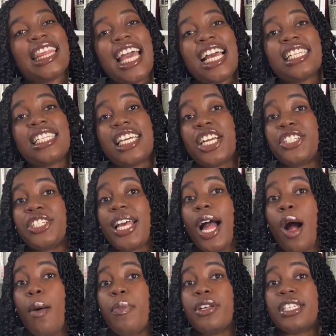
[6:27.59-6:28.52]
that's here to
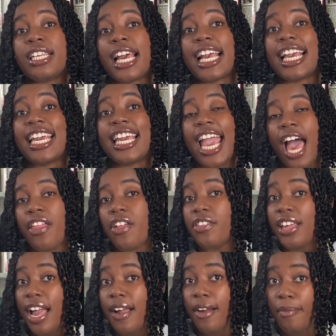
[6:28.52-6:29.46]
help us gather
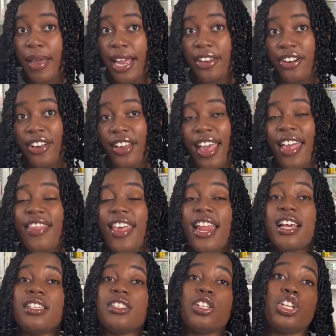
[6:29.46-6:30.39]
that remainder
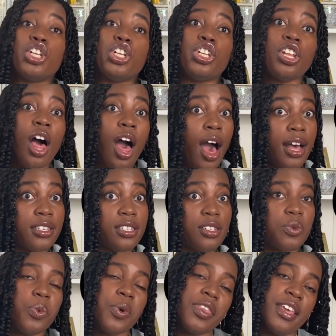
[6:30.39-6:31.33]
that is
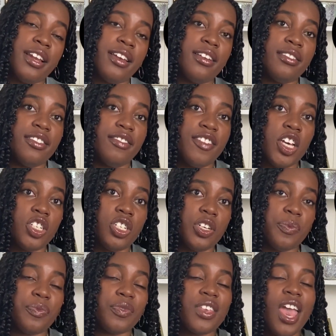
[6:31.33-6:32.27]
lost within
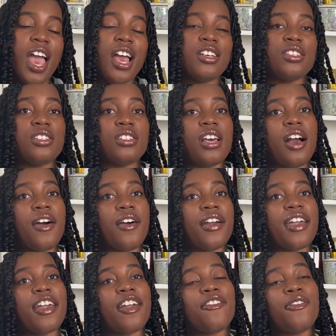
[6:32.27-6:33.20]
division. So
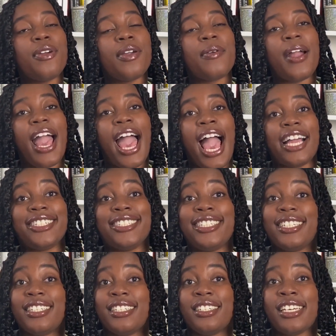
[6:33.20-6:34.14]
if we were
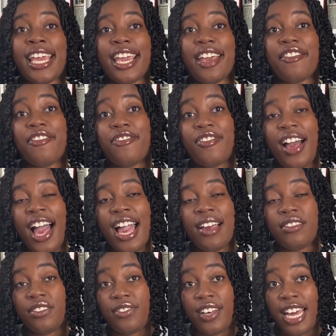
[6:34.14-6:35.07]
actually to take
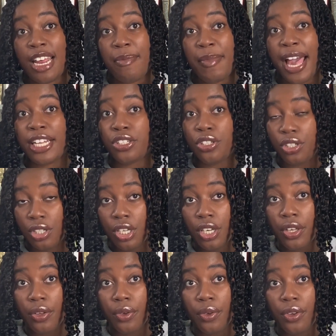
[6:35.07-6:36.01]
5 divided by
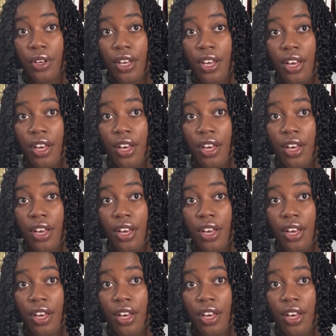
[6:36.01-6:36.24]
2,